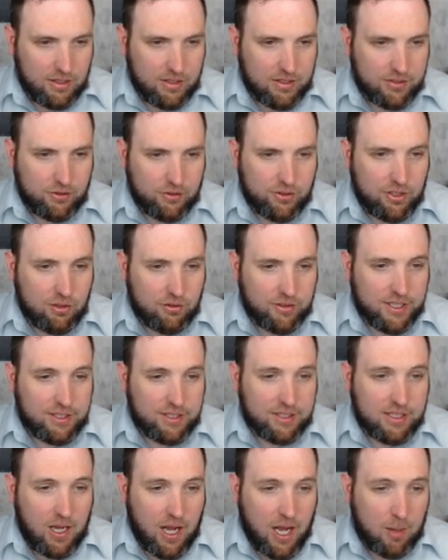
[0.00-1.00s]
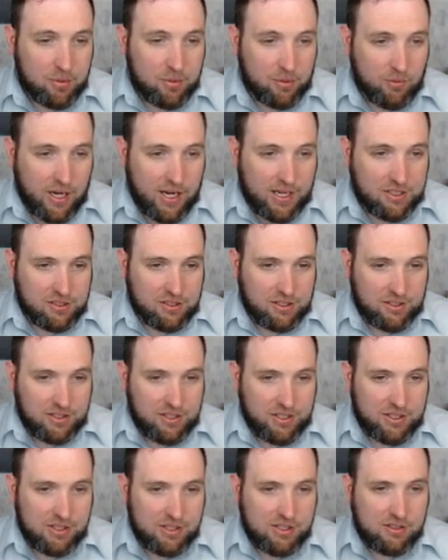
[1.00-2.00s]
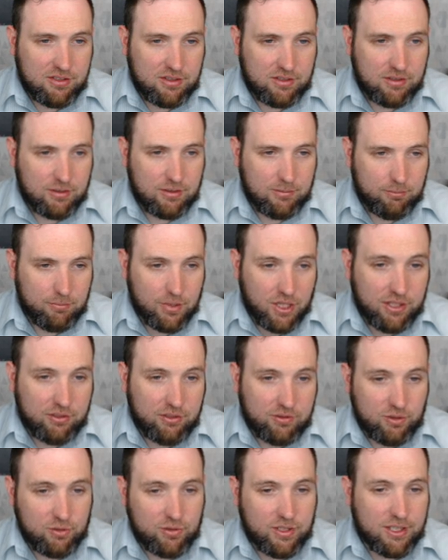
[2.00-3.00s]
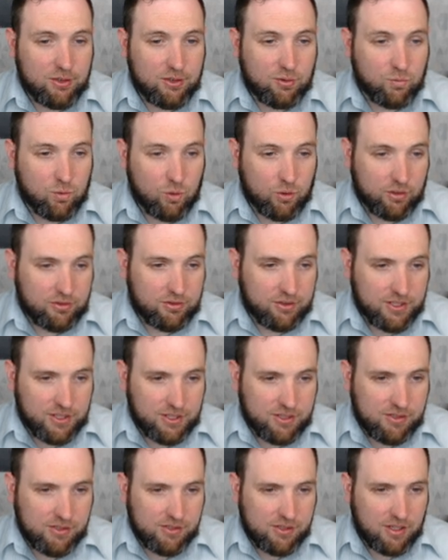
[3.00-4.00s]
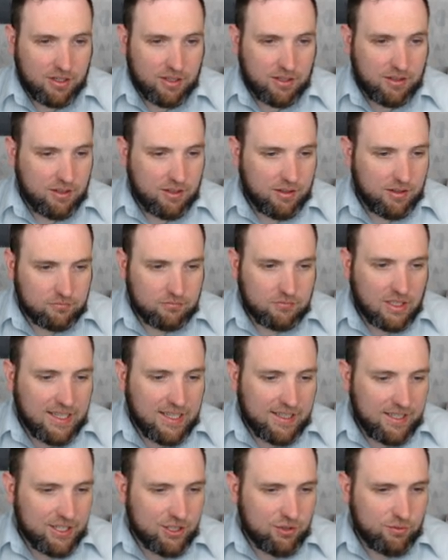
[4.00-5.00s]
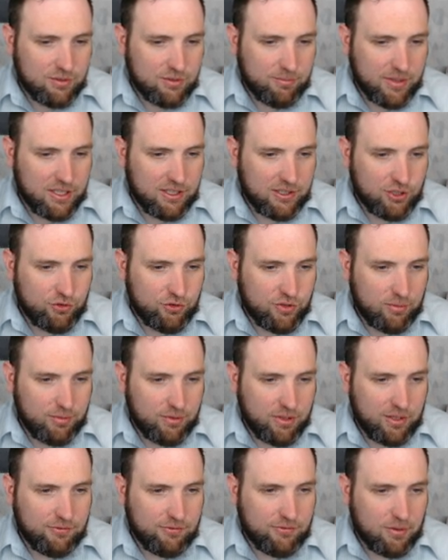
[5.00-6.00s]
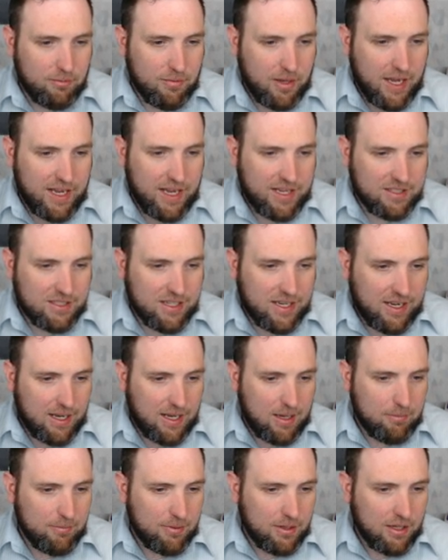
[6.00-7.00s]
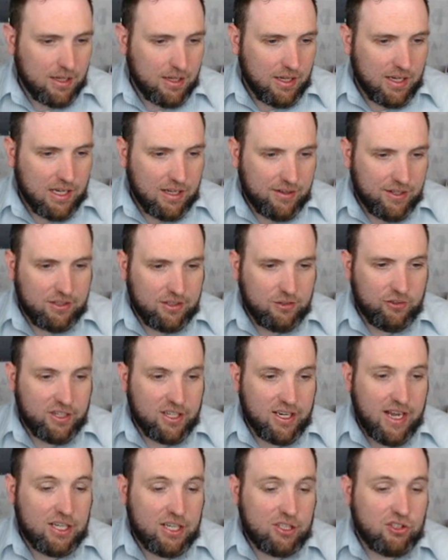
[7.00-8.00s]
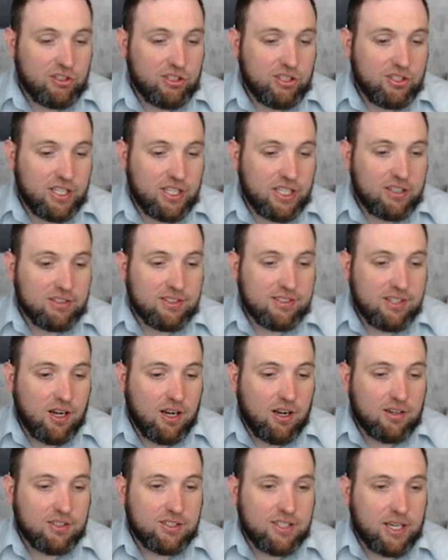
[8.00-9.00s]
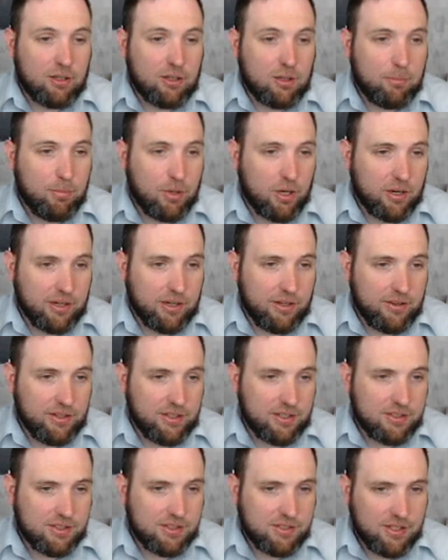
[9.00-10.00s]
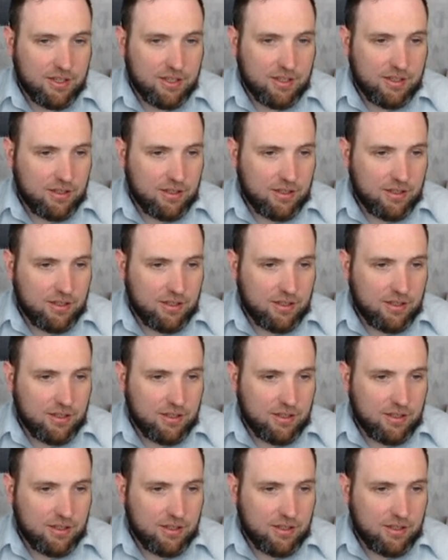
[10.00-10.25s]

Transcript: So you don't get the copyrights on this, but you do get the royalties. And this one's being distributed from ASCAP. And then you can actually see the songs that are a part of this.